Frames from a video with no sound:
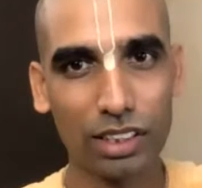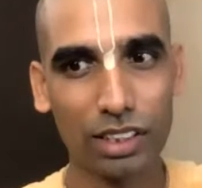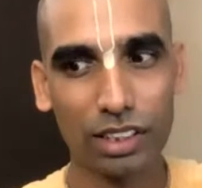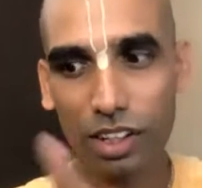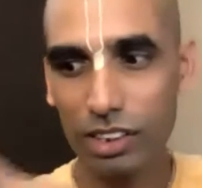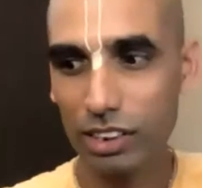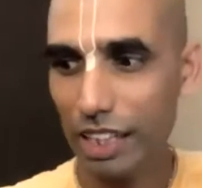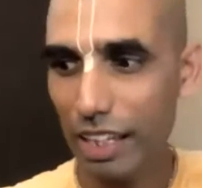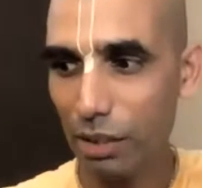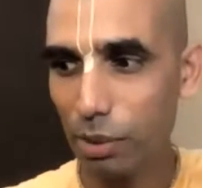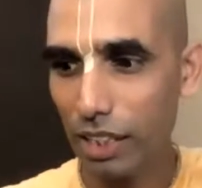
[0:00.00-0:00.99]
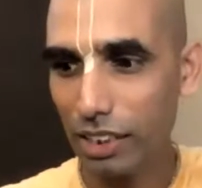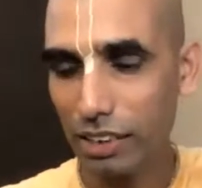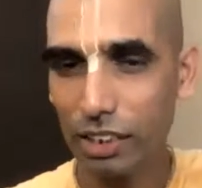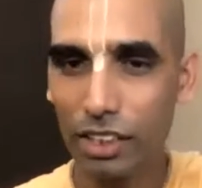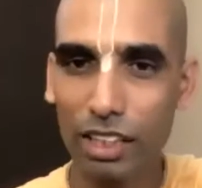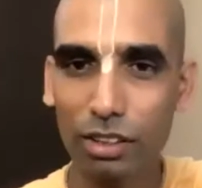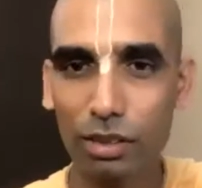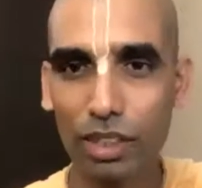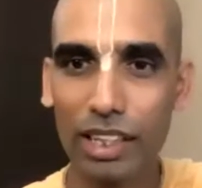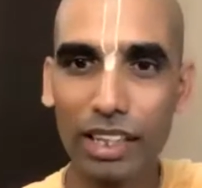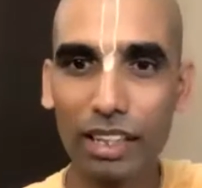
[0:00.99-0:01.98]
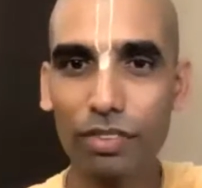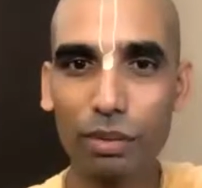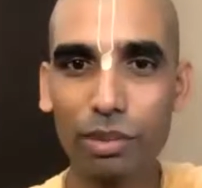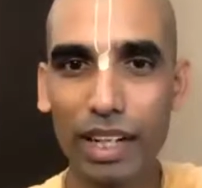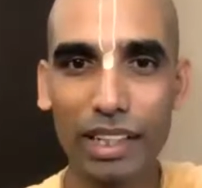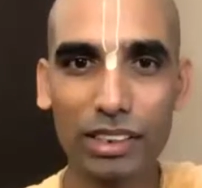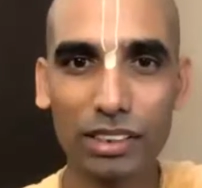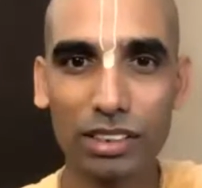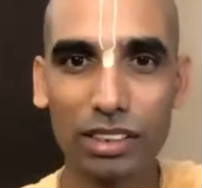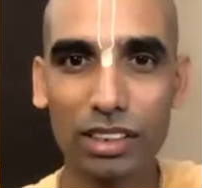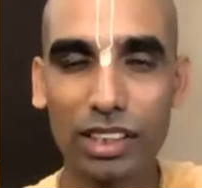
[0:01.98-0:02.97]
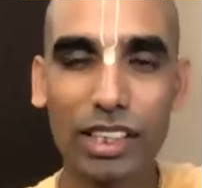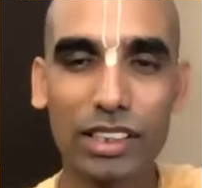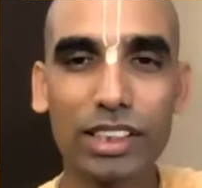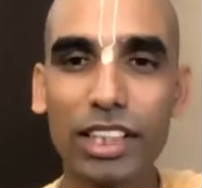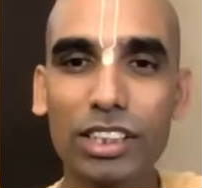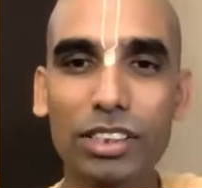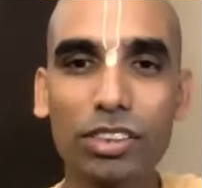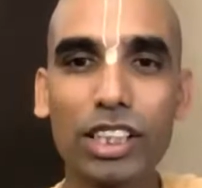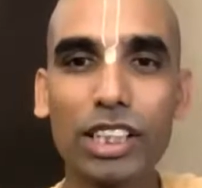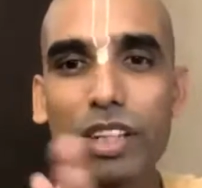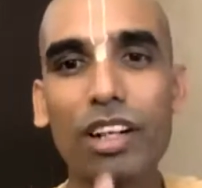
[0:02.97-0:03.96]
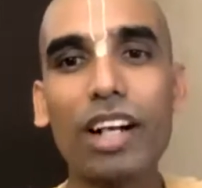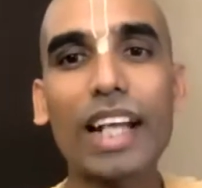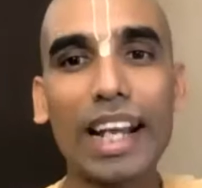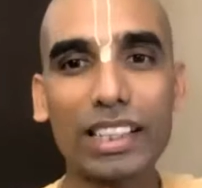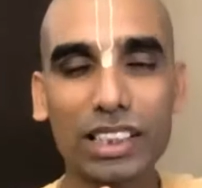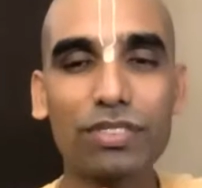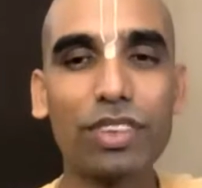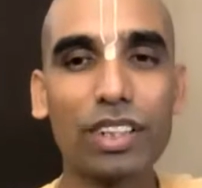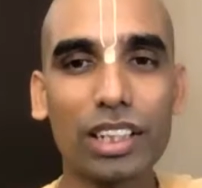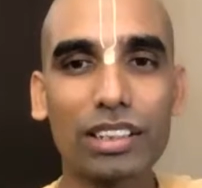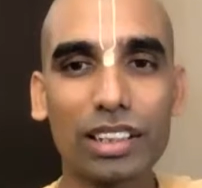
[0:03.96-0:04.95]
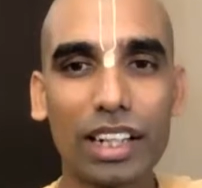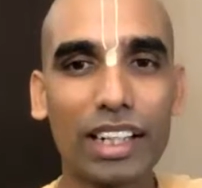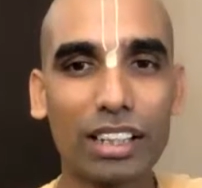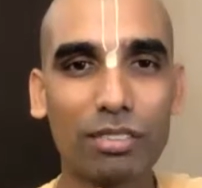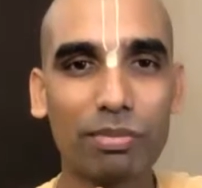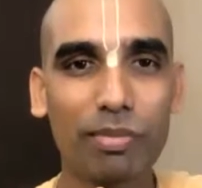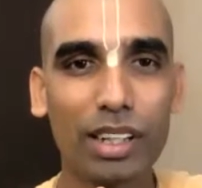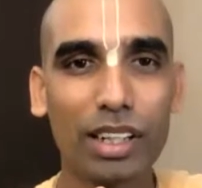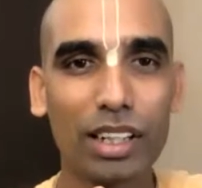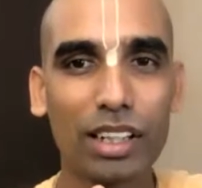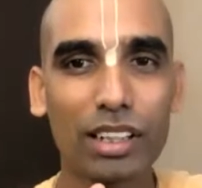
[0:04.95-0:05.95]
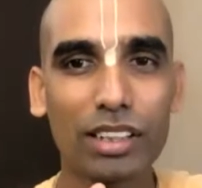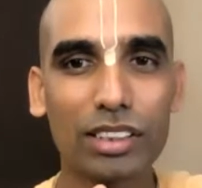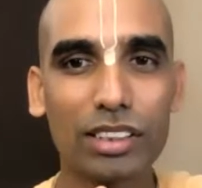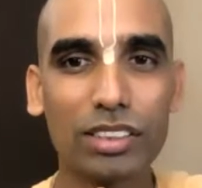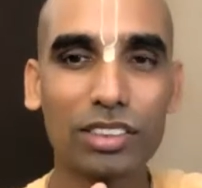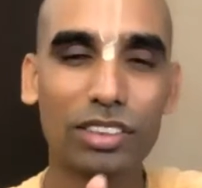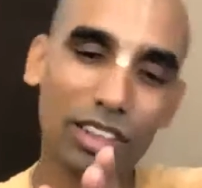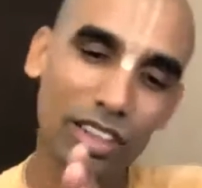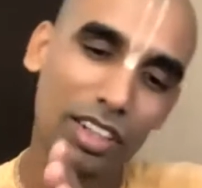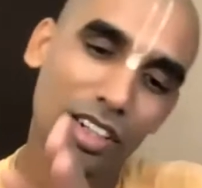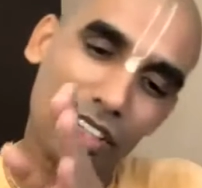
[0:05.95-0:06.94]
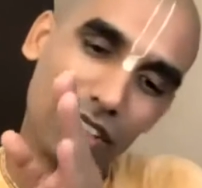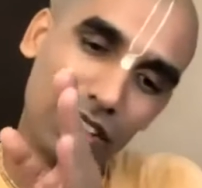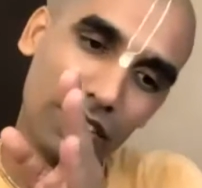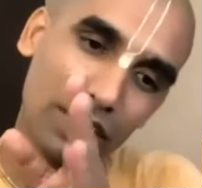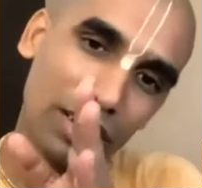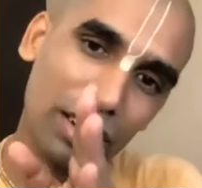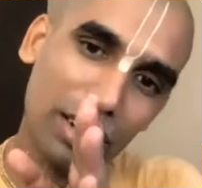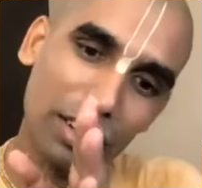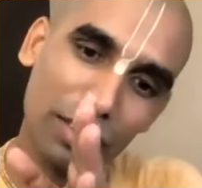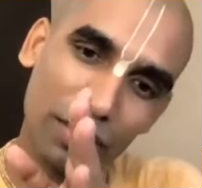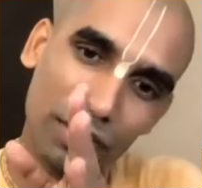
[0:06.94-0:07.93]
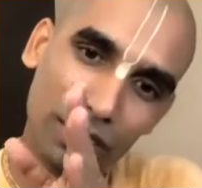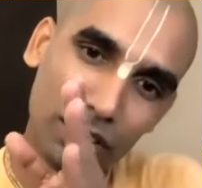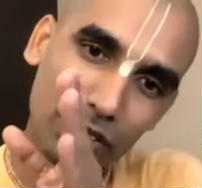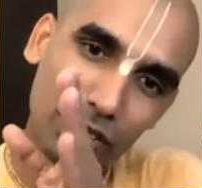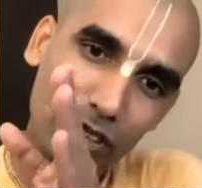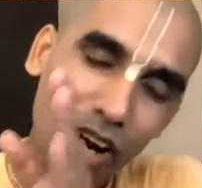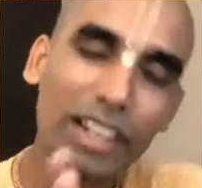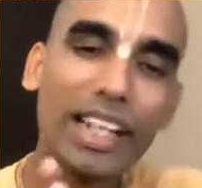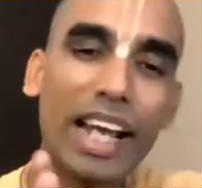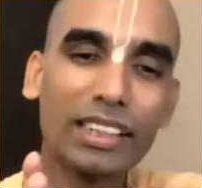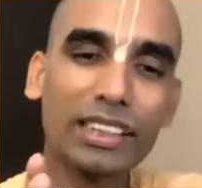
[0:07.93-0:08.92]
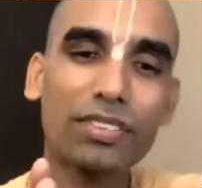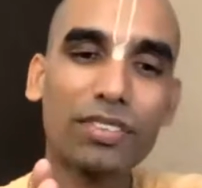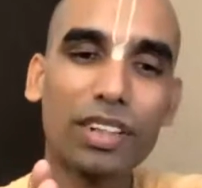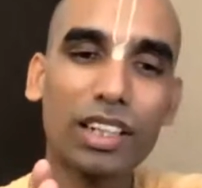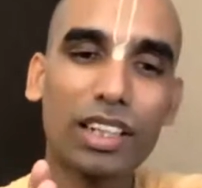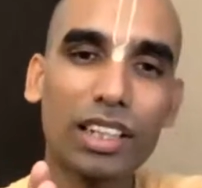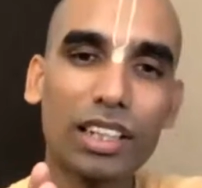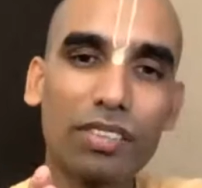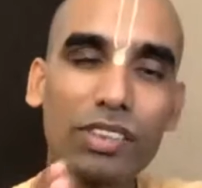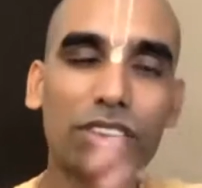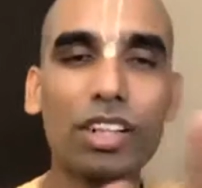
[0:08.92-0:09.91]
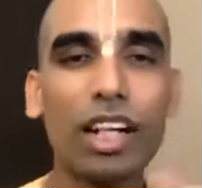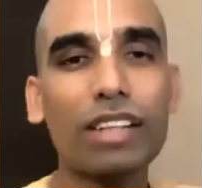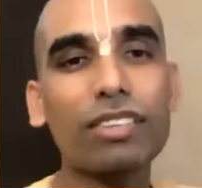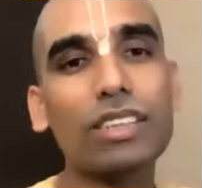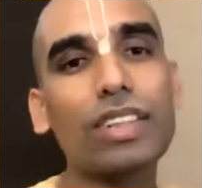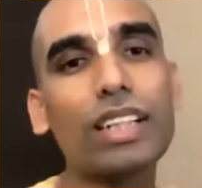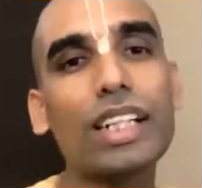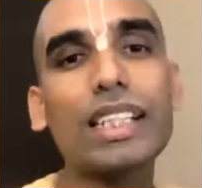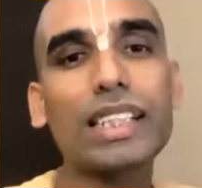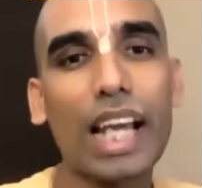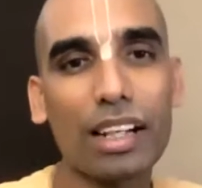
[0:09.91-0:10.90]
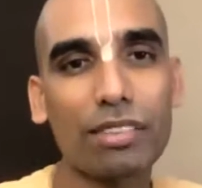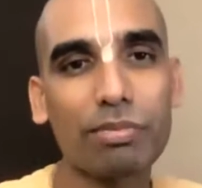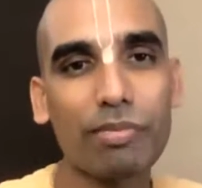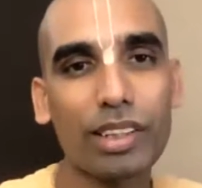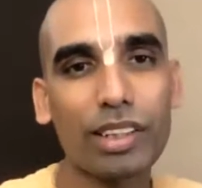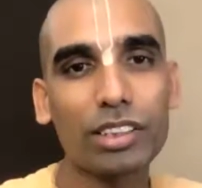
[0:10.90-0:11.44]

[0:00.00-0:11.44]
Not just take that and then get relieved from the reaction. That doesn't ensure that we will not act sinfully later. So, to not act sinfully, we should not have sinful desire.